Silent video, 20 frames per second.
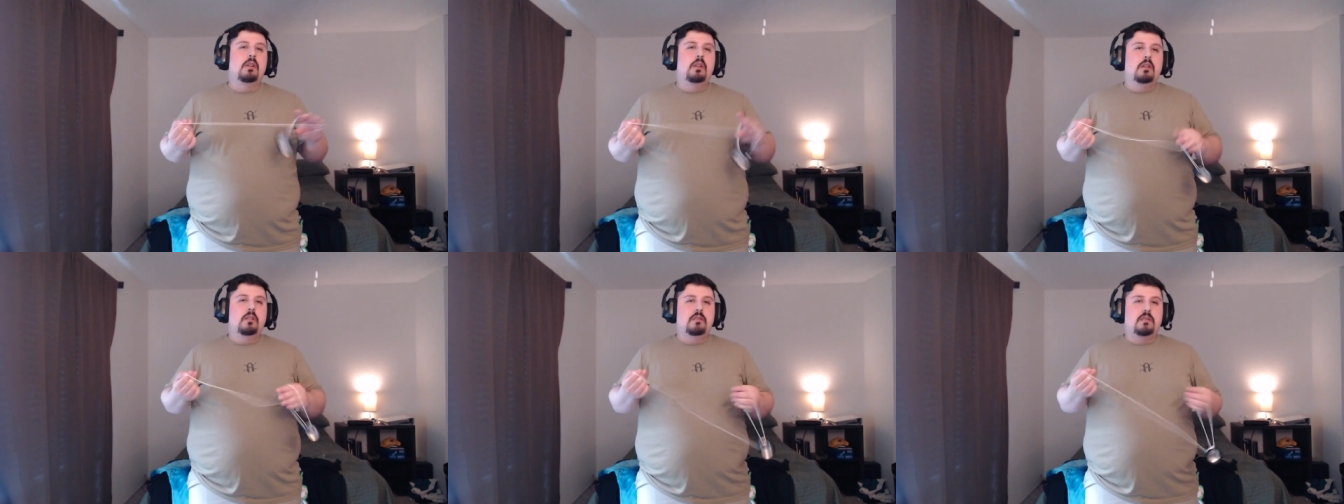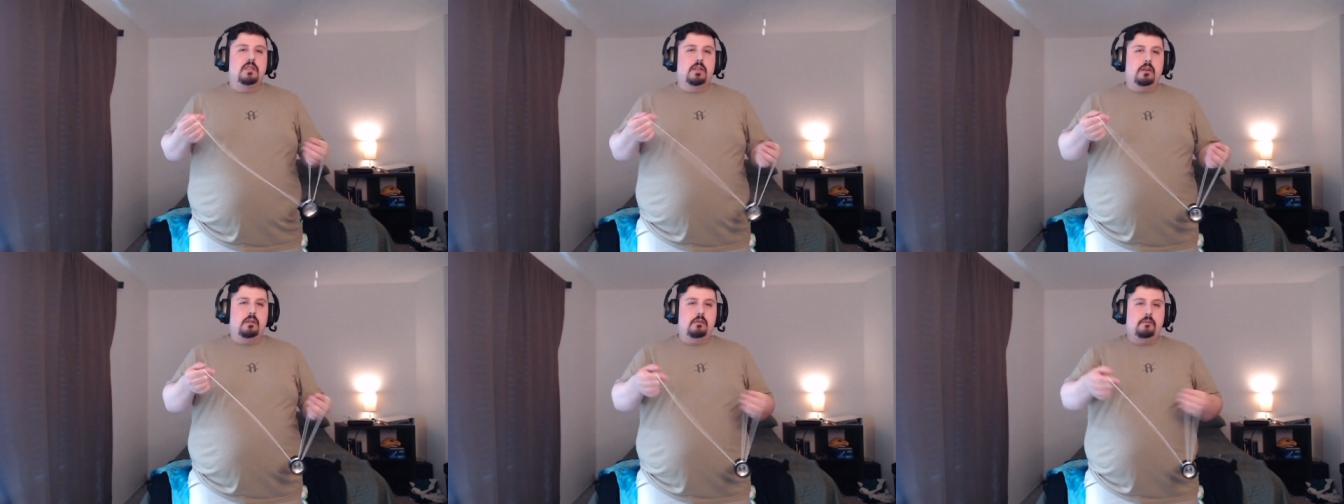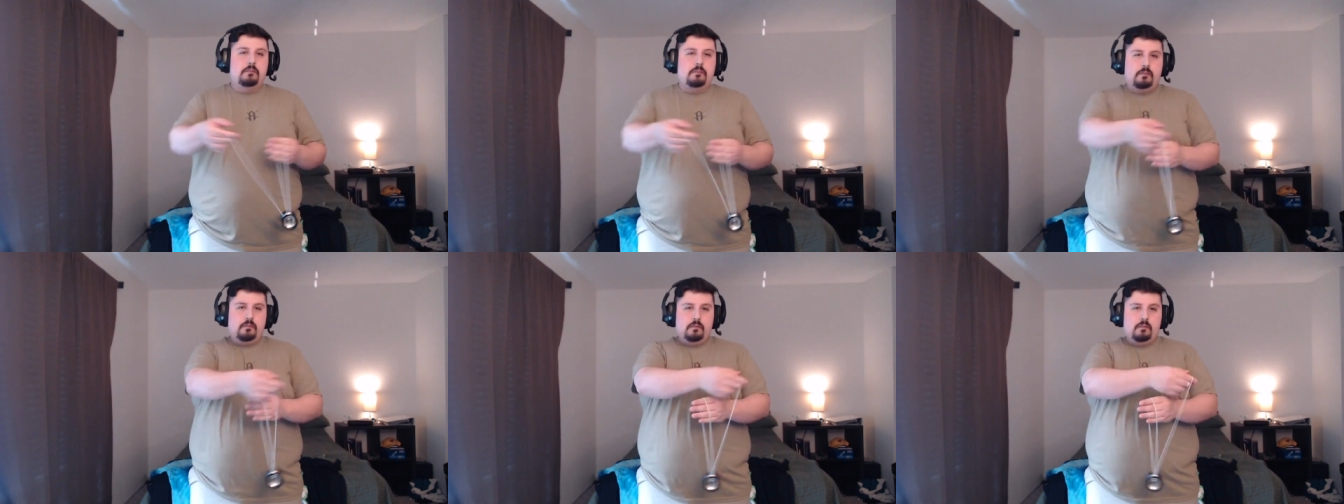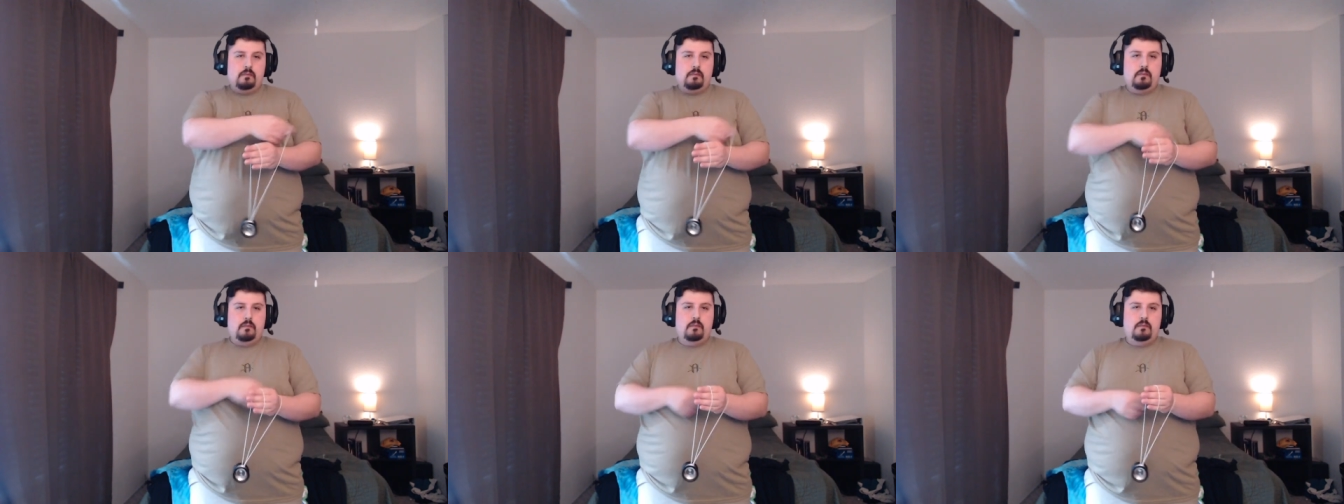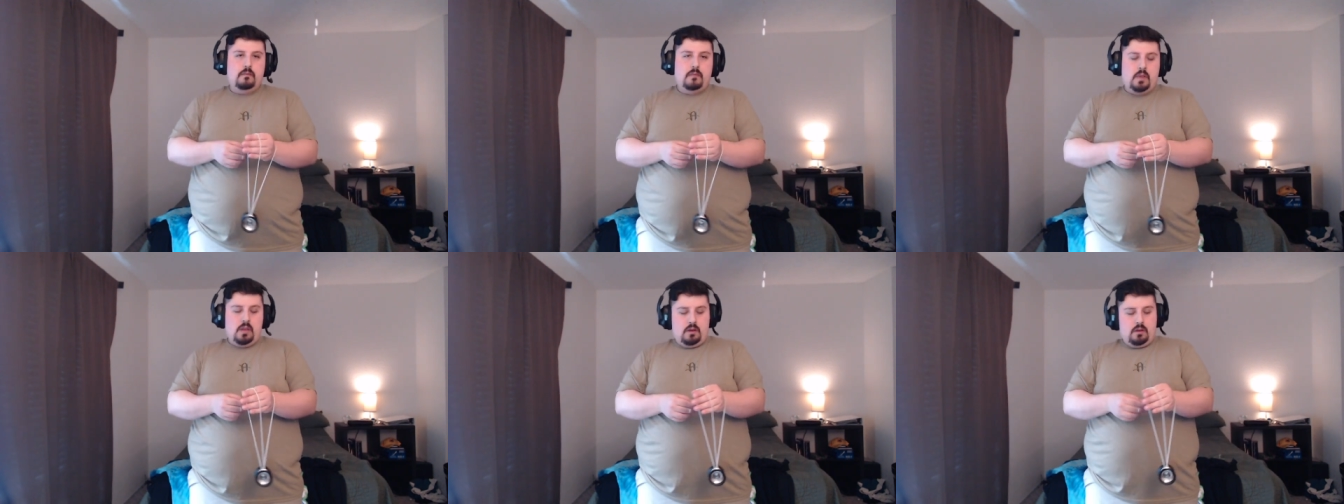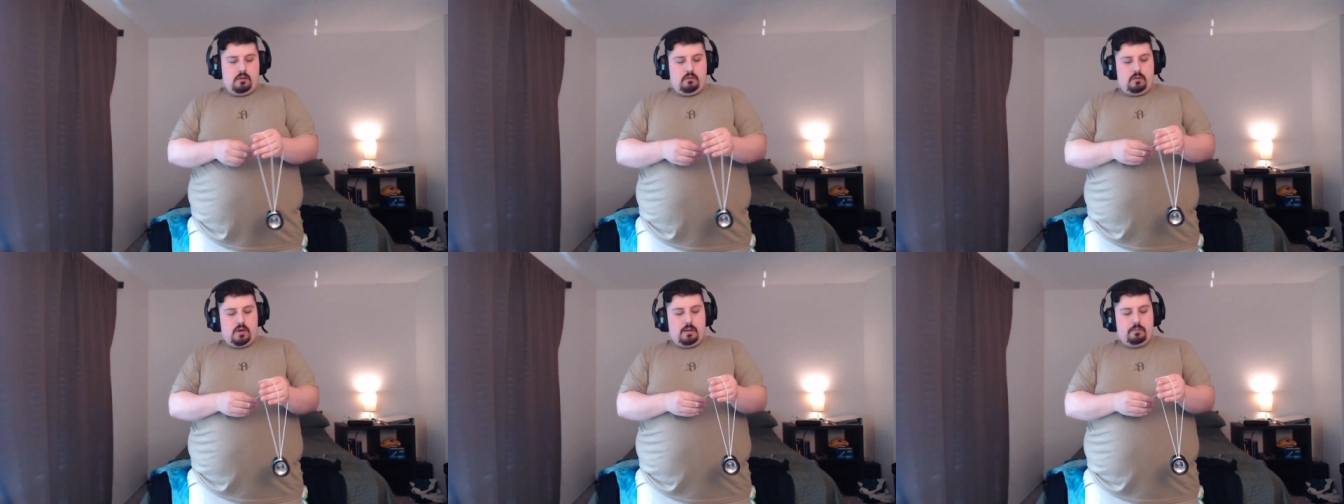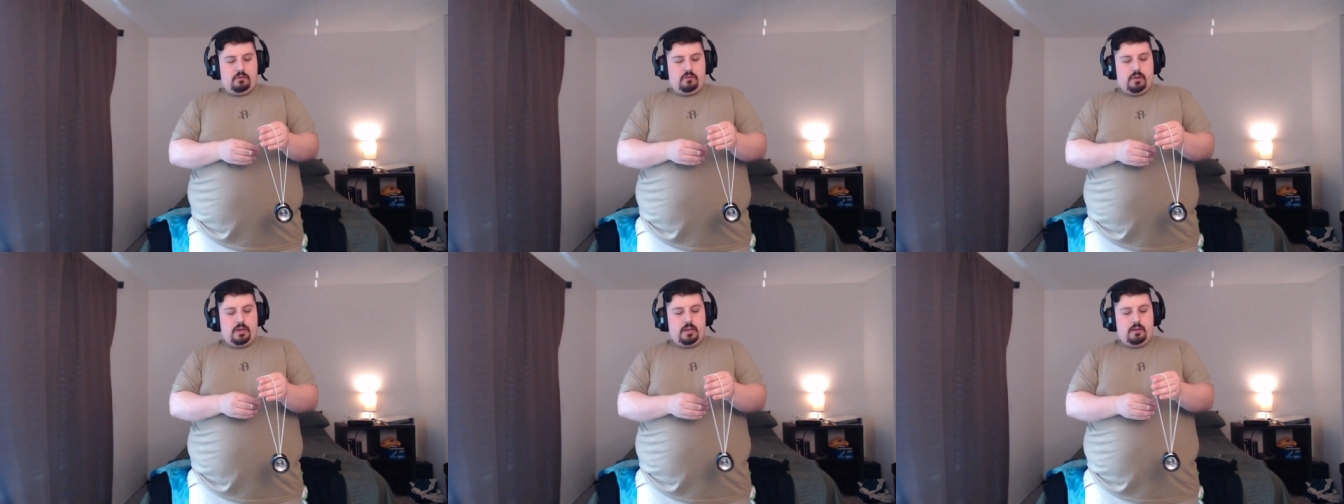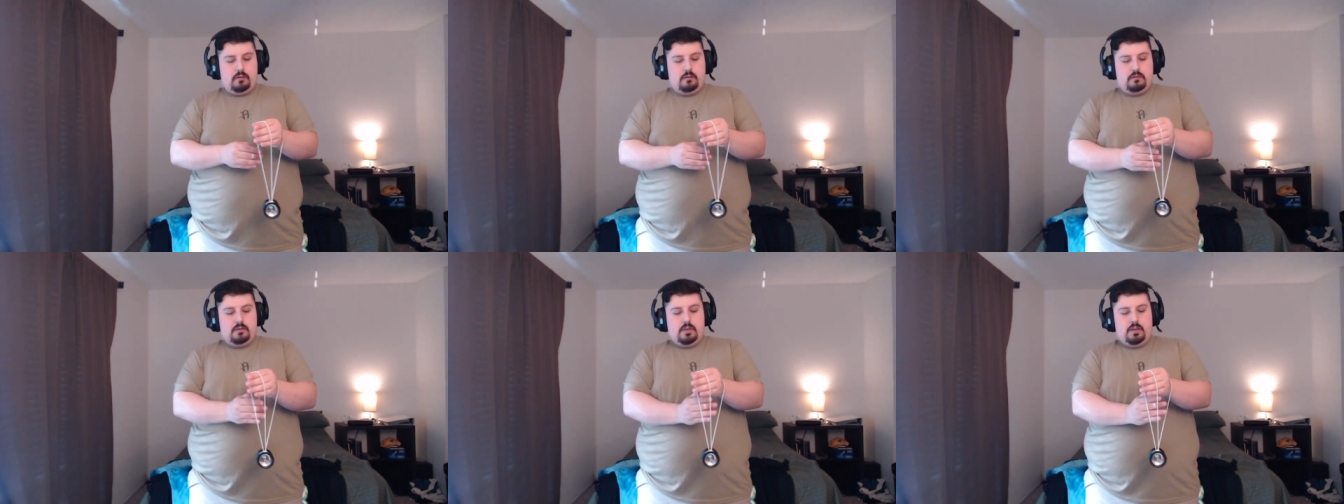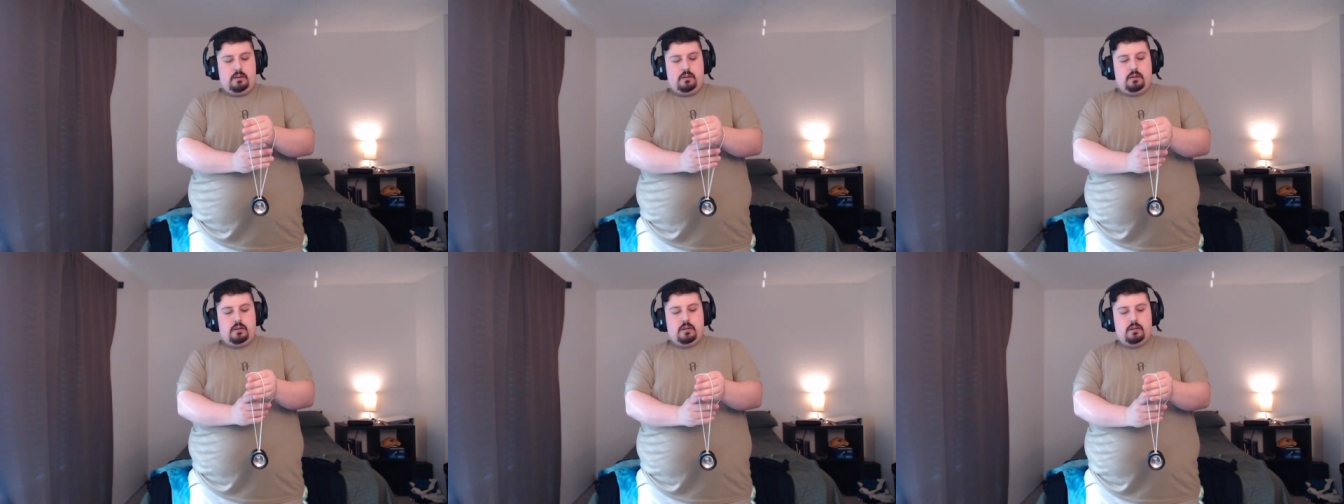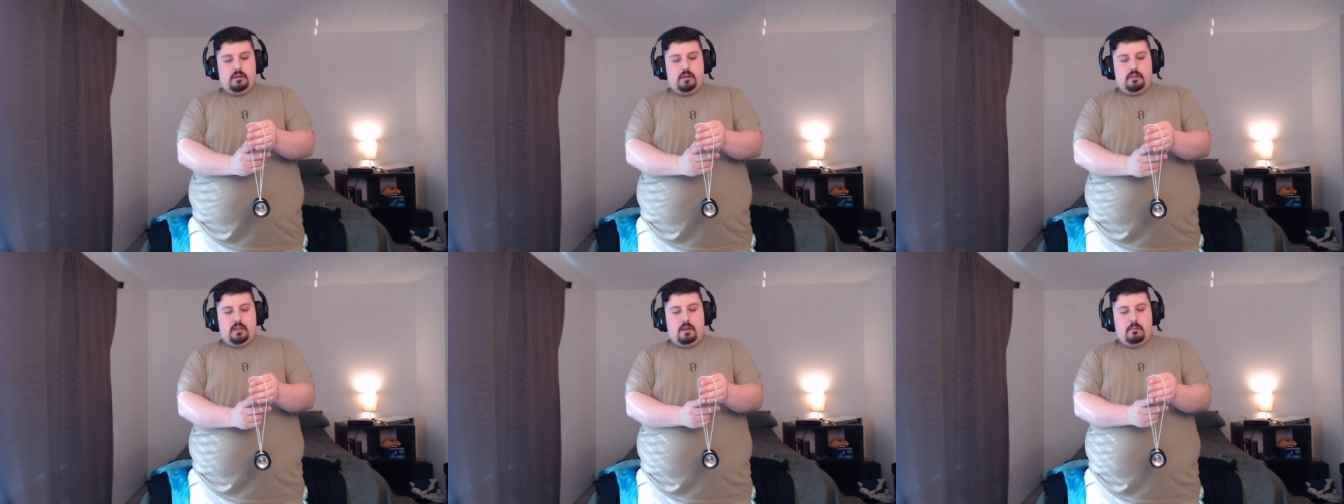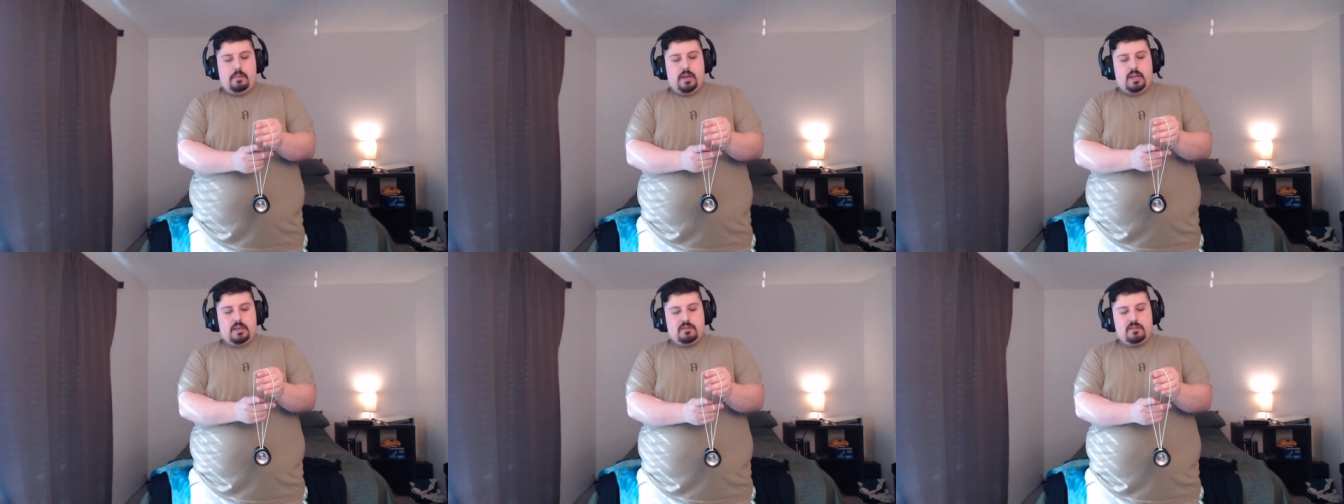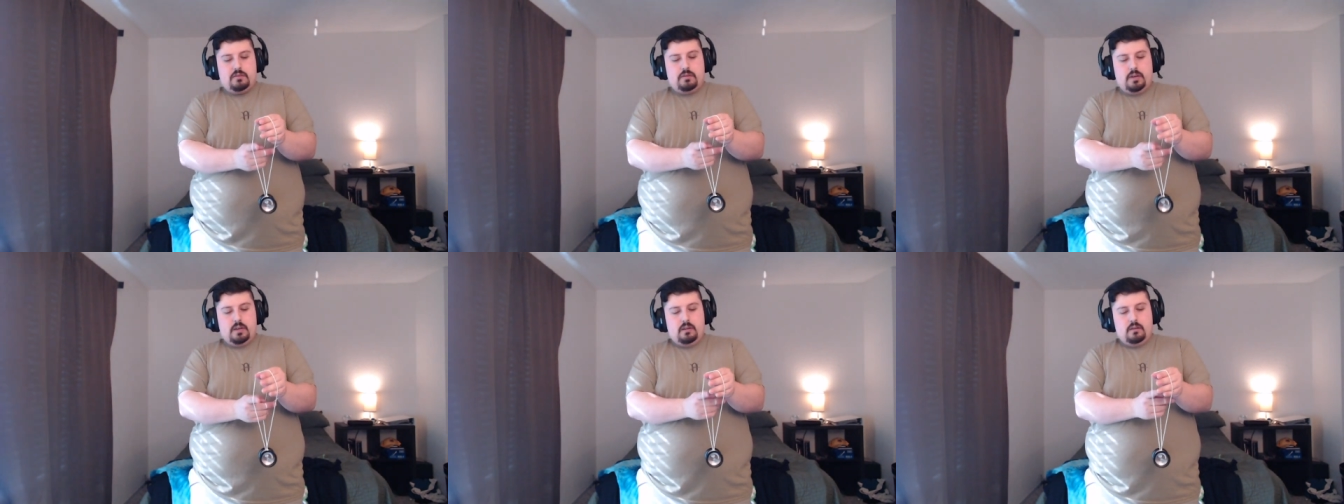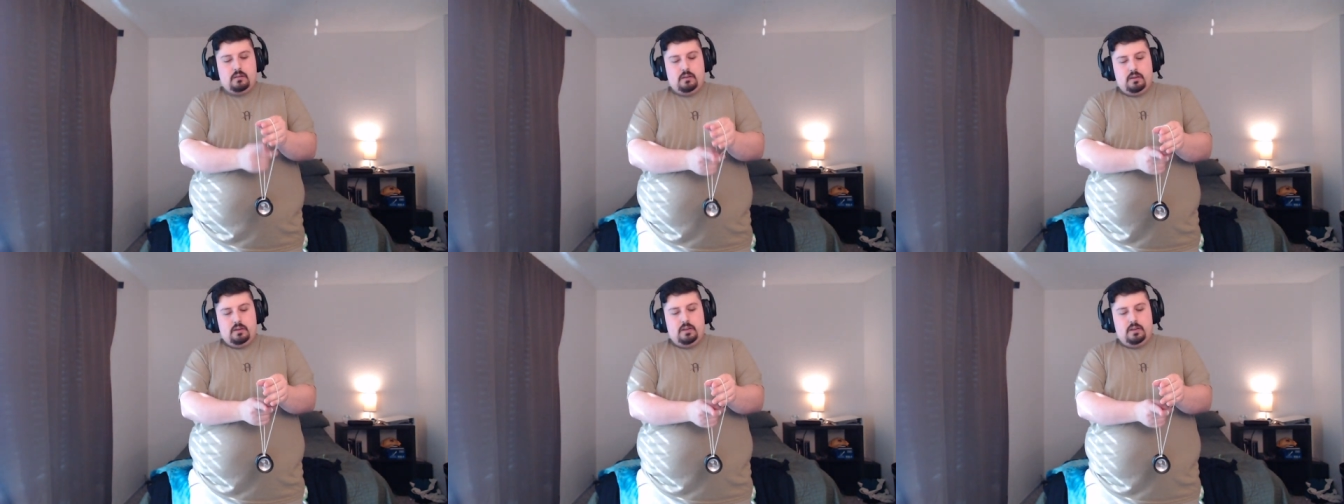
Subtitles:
So wrap around, you're going to hook that back string,